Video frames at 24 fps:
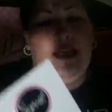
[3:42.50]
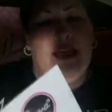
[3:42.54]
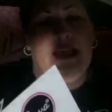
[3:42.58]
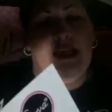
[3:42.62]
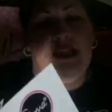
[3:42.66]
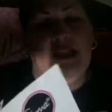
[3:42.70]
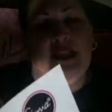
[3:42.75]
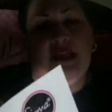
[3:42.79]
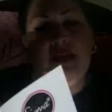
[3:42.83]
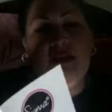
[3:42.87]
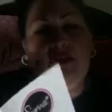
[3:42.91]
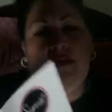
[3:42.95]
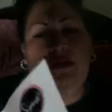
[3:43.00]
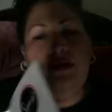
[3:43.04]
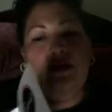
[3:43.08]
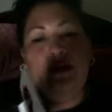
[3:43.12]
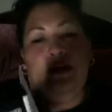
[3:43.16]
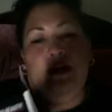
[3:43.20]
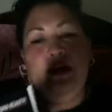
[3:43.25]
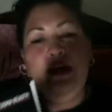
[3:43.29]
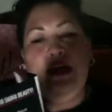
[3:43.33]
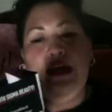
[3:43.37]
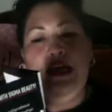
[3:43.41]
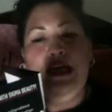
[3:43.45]
then a little
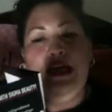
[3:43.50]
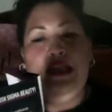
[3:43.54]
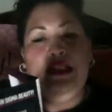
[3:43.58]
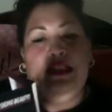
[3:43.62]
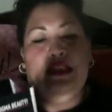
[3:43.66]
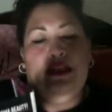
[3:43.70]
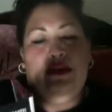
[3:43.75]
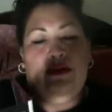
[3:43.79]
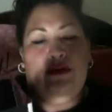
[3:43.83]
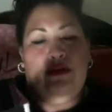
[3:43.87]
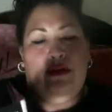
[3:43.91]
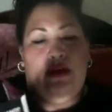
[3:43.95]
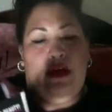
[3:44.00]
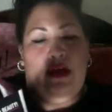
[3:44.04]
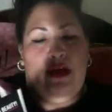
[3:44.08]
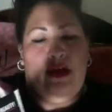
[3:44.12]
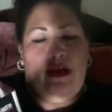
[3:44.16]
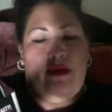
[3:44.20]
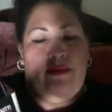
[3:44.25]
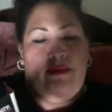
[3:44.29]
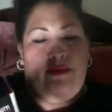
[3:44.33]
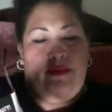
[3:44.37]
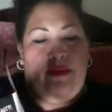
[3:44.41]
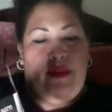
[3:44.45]

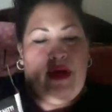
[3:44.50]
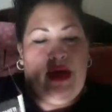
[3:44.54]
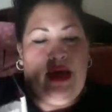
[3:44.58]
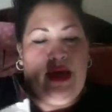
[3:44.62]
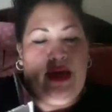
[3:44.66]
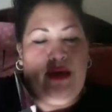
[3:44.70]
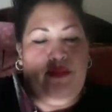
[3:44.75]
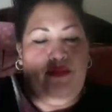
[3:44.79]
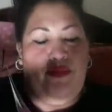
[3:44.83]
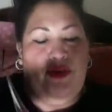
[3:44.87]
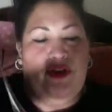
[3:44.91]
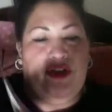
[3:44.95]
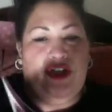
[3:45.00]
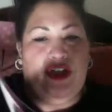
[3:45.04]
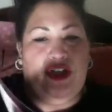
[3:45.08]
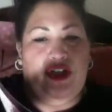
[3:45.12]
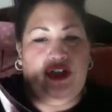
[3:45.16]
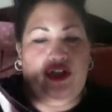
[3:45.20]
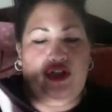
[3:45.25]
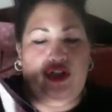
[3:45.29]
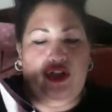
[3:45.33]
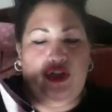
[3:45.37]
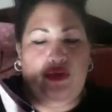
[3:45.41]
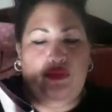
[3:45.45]
eye brush, a
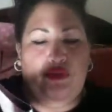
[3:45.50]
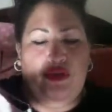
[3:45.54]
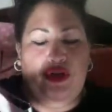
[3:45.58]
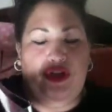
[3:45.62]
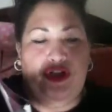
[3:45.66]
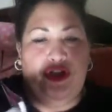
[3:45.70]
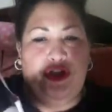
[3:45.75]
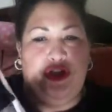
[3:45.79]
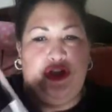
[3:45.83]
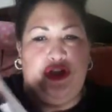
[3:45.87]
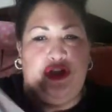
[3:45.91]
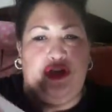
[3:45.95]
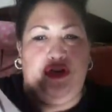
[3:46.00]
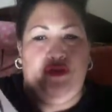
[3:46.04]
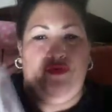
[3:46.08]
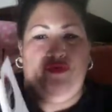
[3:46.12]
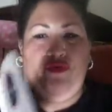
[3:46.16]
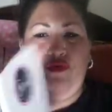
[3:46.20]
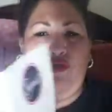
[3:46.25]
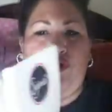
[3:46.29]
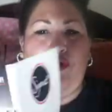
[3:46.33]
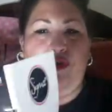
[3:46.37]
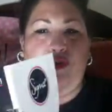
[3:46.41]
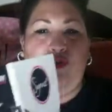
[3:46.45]
little smudger
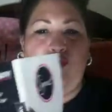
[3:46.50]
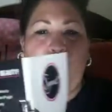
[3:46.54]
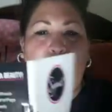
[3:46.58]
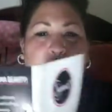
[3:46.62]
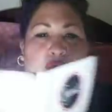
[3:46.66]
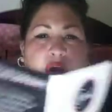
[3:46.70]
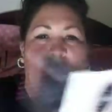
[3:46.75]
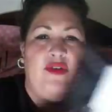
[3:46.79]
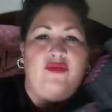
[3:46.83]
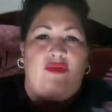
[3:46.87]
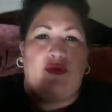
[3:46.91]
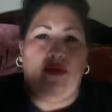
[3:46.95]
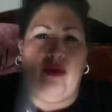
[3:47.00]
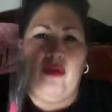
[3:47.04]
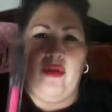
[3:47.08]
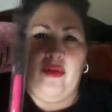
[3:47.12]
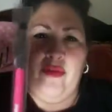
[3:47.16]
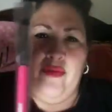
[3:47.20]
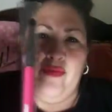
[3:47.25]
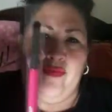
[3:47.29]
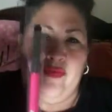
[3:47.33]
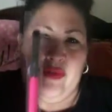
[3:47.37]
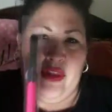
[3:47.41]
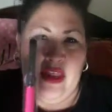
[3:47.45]
for travel,
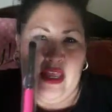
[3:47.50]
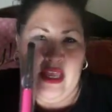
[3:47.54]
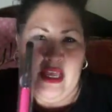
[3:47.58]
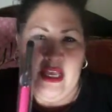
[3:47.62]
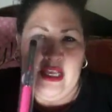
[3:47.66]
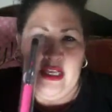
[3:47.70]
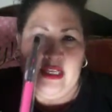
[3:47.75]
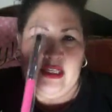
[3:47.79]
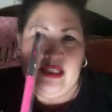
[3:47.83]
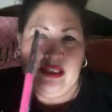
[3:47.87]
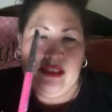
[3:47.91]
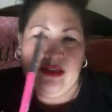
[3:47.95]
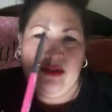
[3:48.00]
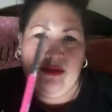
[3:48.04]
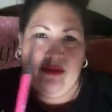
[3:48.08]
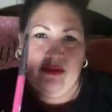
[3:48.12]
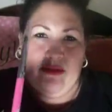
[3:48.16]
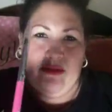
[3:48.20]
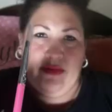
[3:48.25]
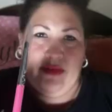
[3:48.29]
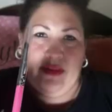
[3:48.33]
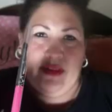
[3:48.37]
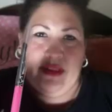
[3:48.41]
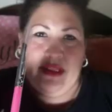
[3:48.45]
so
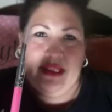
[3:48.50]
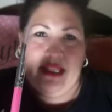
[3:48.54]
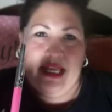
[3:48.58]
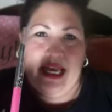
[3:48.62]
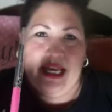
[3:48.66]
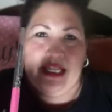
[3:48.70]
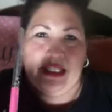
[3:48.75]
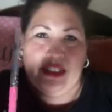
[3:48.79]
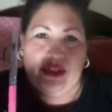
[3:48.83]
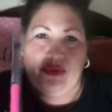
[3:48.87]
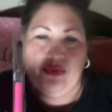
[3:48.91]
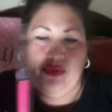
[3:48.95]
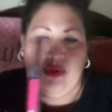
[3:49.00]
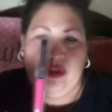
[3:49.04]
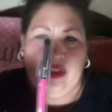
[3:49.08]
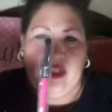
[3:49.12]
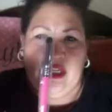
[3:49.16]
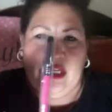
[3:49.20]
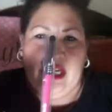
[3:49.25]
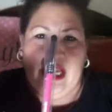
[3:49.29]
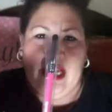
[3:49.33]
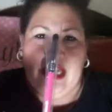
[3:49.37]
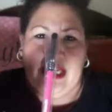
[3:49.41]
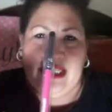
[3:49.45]
that's
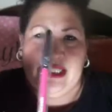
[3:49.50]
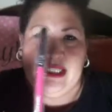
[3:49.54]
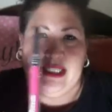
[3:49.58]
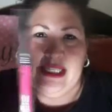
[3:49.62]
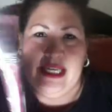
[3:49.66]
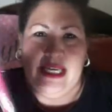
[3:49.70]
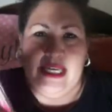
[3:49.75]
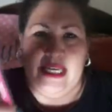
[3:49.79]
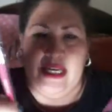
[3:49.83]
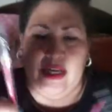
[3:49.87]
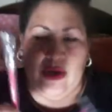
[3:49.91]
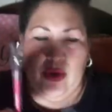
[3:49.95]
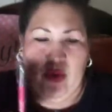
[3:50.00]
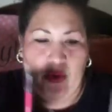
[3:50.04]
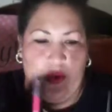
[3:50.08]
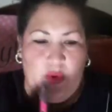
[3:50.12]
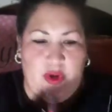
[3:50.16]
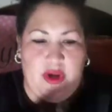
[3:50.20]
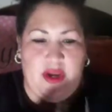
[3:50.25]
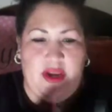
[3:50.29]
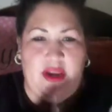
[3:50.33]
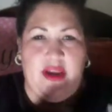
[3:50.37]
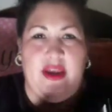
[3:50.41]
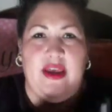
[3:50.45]
really nice.
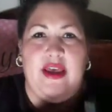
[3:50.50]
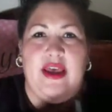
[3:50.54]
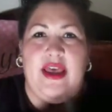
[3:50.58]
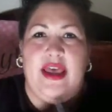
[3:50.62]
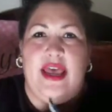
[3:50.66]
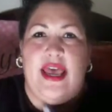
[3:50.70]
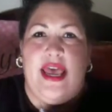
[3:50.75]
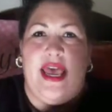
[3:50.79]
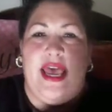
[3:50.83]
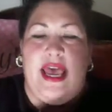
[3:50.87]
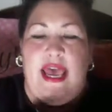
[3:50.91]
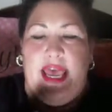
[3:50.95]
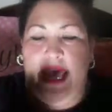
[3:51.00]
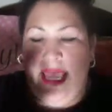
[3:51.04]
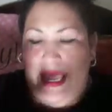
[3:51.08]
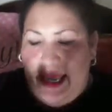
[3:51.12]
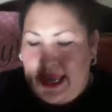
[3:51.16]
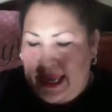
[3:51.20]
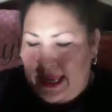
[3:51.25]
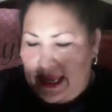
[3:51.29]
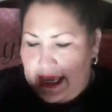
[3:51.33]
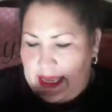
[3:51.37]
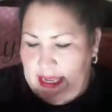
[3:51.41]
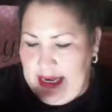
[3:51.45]

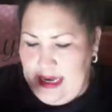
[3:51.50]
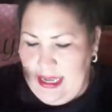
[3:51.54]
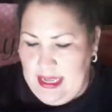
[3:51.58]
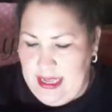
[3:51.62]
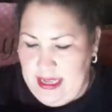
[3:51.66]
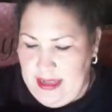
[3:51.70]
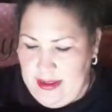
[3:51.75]
And